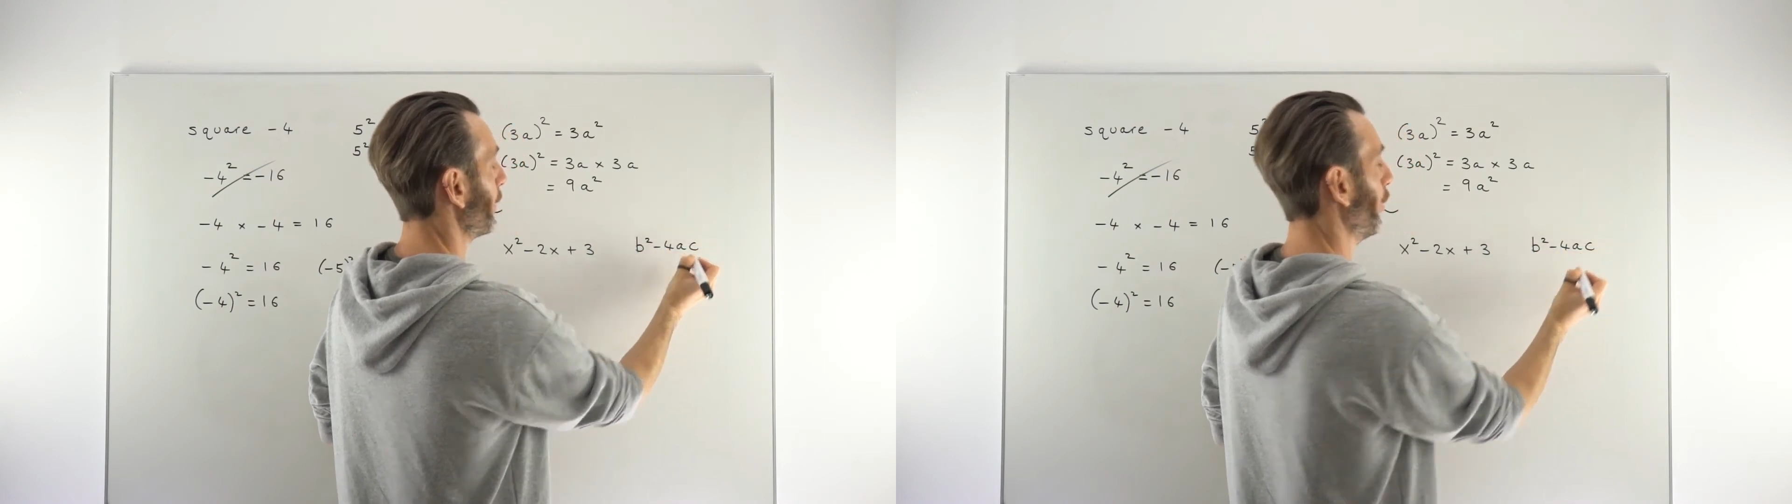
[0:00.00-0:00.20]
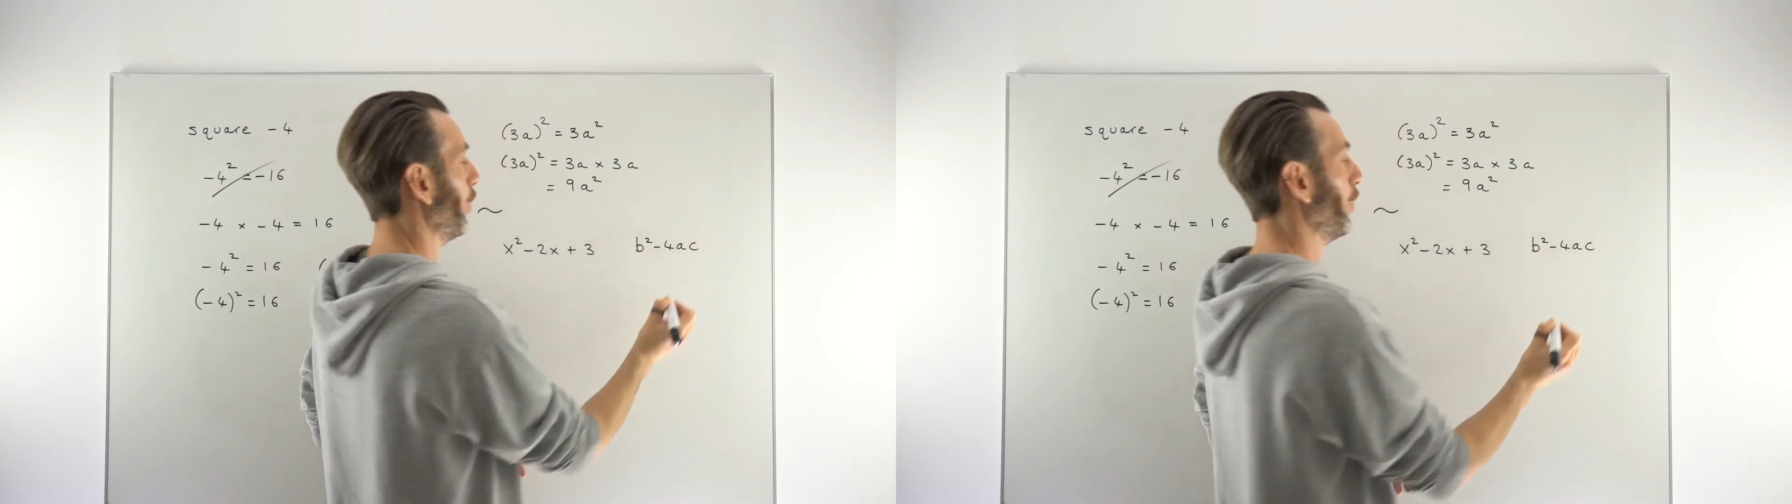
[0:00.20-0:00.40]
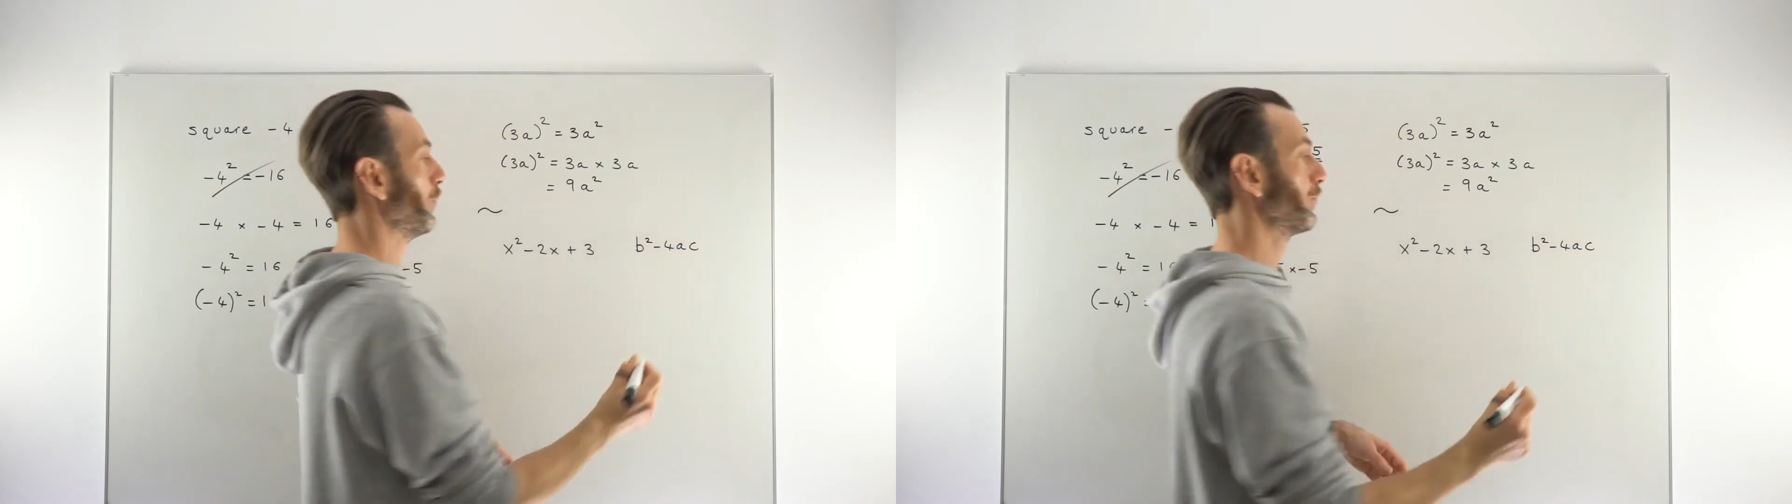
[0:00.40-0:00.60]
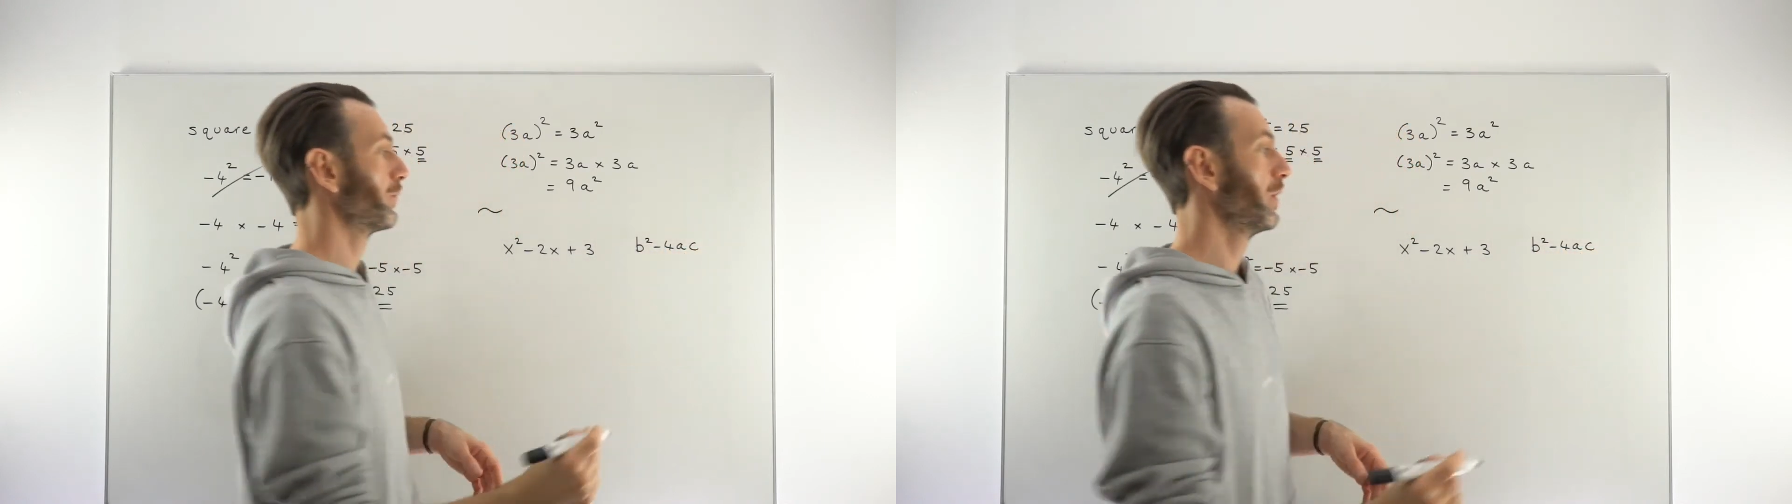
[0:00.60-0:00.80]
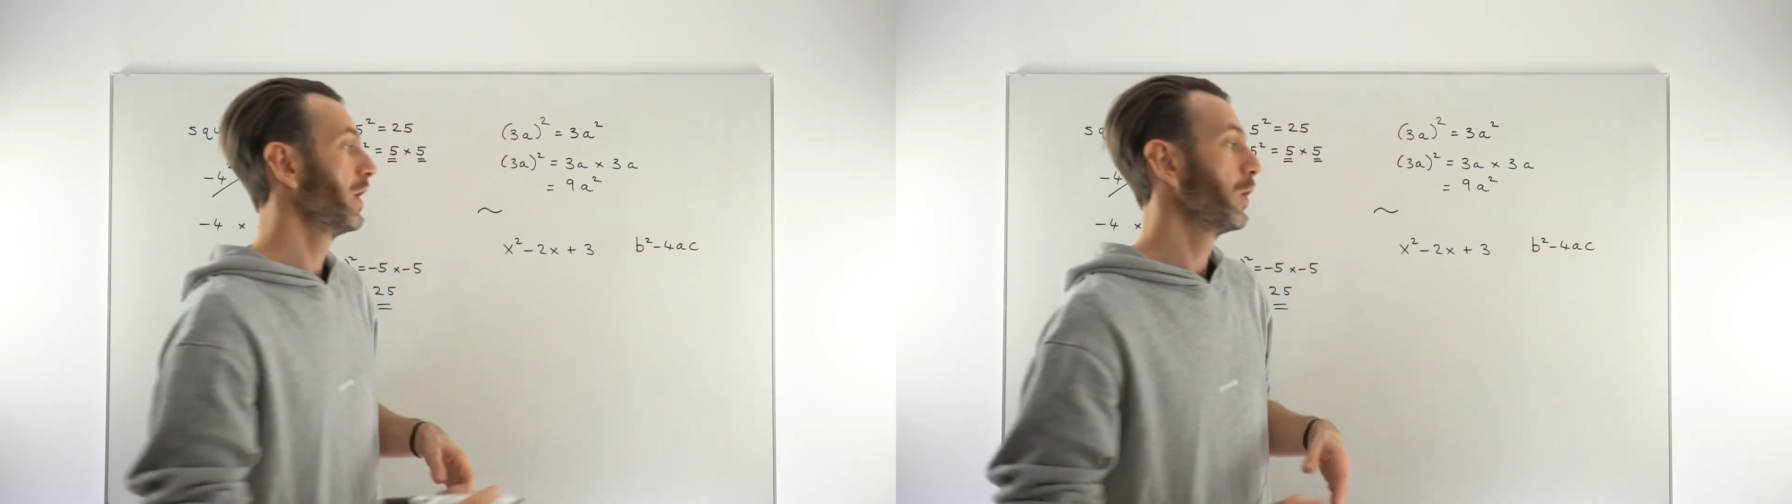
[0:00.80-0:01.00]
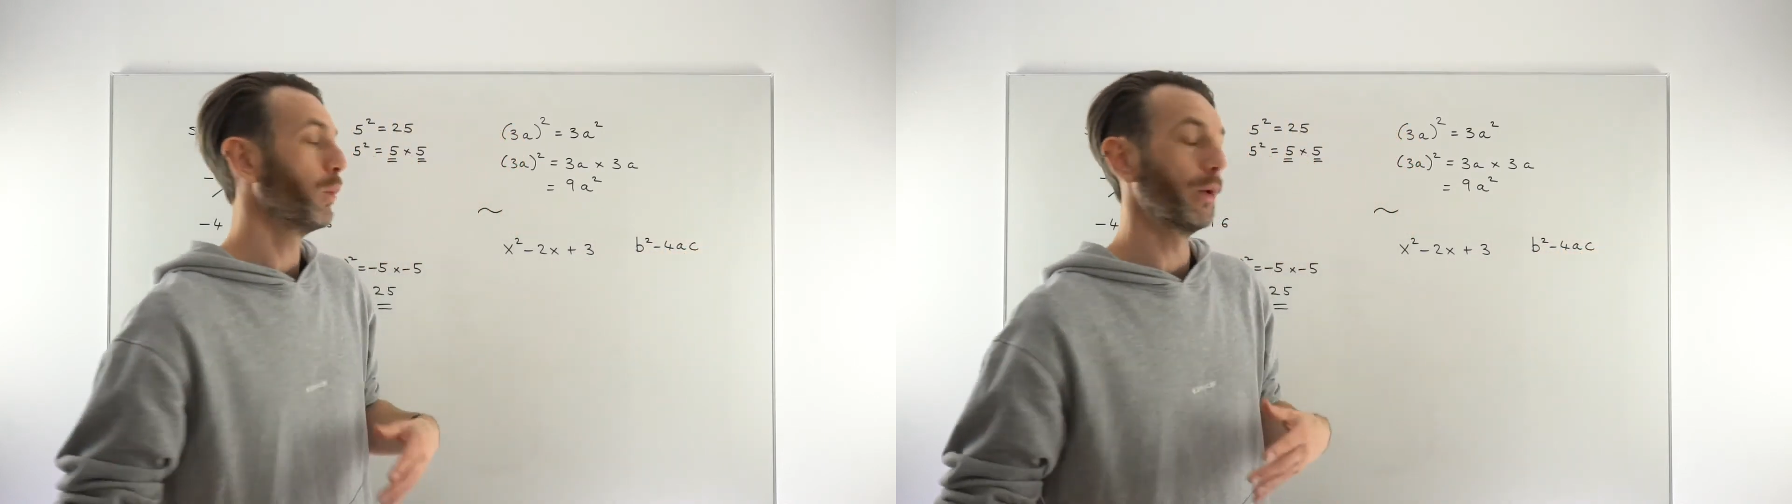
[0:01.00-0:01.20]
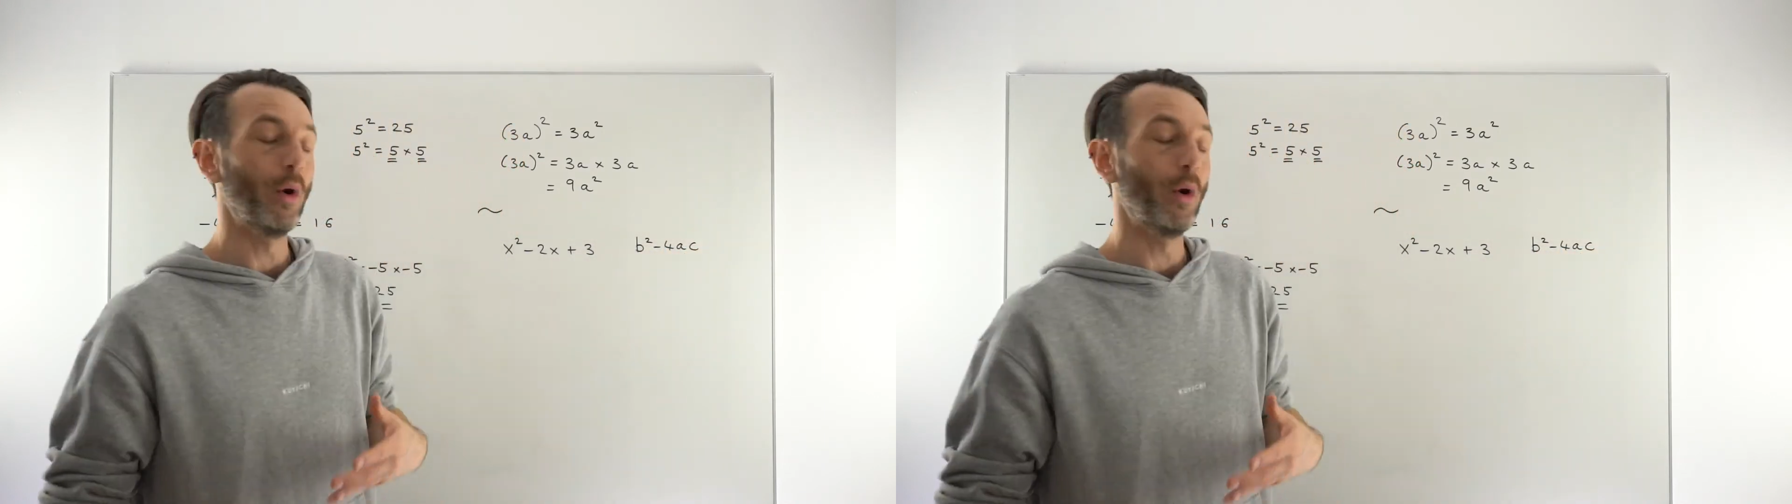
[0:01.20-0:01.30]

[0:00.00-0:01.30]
of well,